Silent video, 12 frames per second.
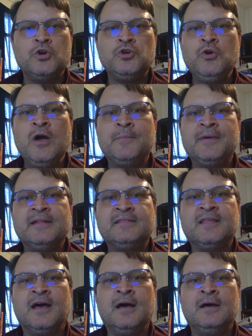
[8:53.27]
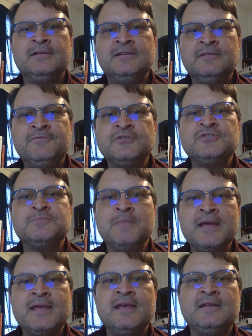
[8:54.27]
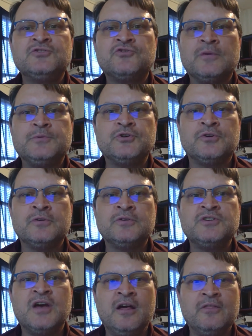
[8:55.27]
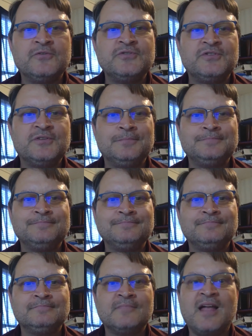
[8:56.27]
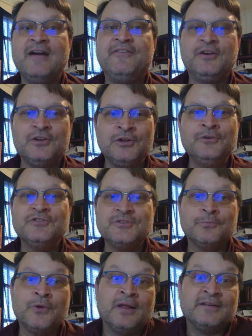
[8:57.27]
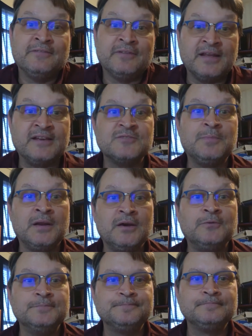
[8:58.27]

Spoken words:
you help get the difference-making scripture to others. I've included some relative links below.